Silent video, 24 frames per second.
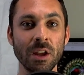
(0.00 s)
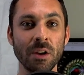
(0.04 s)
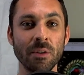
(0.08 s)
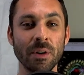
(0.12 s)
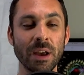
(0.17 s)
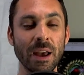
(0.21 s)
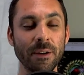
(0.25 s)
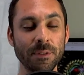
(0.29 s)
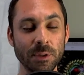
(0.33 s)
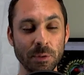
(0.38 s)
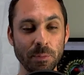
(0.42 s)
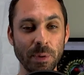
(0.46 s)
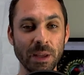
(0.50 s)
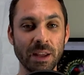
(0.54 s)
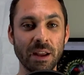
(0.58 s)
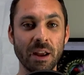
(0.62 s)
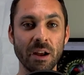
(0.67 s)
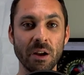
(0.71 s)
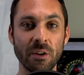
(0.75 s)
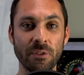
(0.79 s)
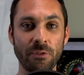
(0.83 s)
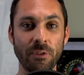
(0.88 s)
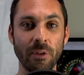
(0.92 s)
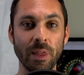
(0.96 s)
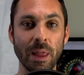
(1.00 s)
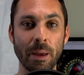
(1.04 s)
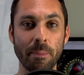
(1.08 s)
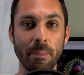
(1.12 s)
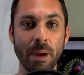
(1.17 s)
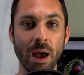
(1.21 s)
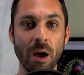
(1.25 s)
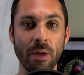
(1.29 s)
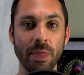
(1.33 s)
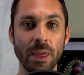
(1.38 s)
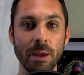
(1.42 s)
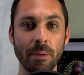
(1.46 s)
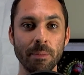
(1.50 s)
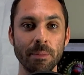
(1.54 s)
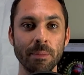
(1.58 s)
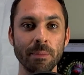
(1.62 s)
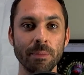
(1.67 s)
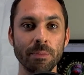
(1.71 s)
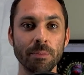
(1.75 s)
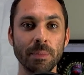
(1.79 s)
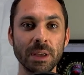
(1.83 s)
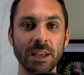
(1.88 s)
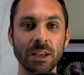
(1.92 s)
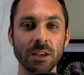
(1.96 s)
We have to be careful about them
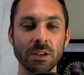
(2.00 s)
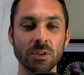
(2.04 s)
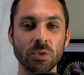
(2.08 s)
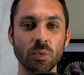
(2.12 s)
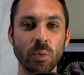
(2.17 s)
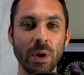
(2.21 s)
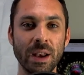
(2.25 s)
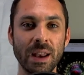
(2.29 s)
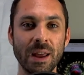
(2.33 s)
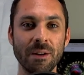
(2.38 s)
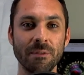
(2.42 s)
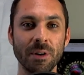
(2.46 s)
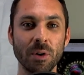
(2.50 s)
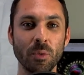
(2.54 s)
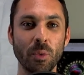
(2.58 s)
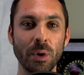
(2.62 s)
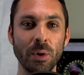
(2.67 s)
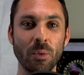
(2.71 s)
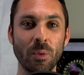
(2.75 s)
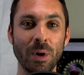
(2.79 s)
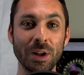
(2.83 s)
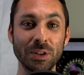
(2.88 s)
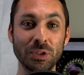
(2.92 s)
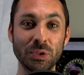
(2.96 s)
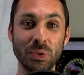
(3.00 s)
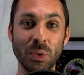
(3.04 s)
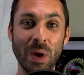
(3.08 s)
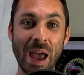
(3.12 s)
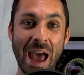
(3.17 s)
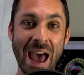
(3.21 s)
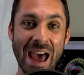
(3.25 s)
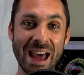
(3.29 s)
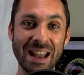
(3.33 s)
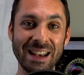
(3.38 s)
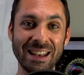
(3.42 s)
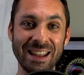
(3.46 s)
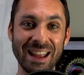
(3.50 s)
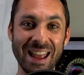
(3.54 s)
because whenever we want to add,